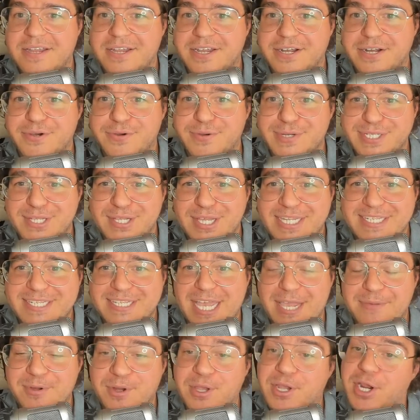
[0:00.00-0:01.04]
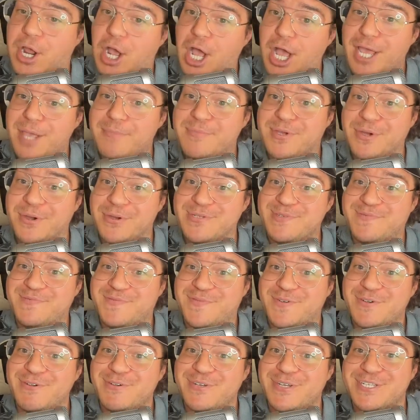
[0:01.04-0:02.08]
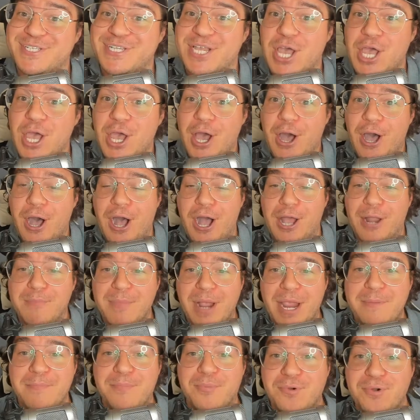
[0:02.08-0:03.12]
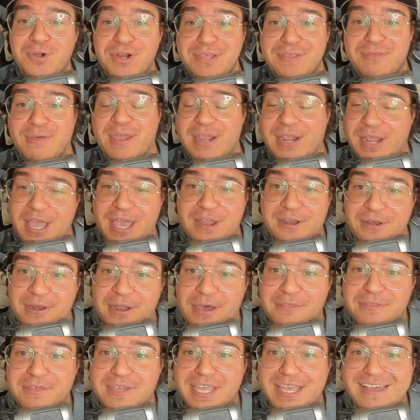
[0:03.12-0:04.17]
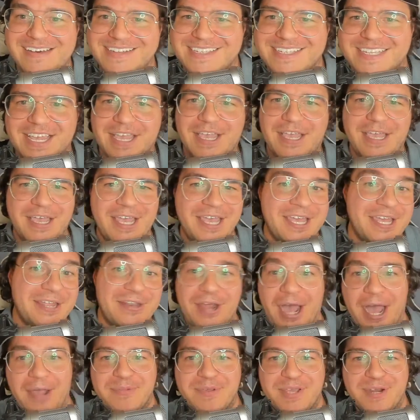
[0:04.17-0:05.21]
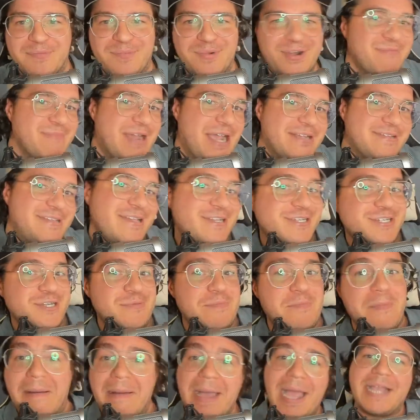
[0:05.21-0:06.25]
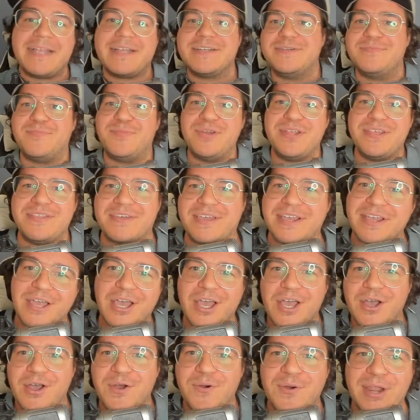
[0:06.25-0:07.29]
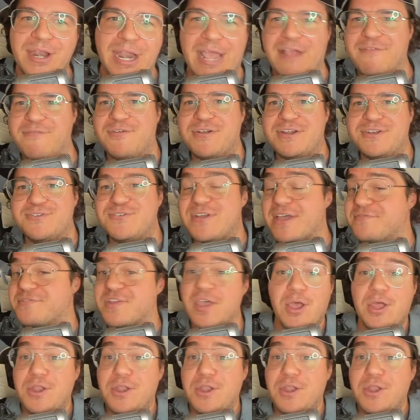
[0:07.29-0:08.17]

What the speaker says: When's the last time you're like, I'm going to focus on my breathing and nothing else, and I'm going to bring my attention back to breathing whenever it drifts?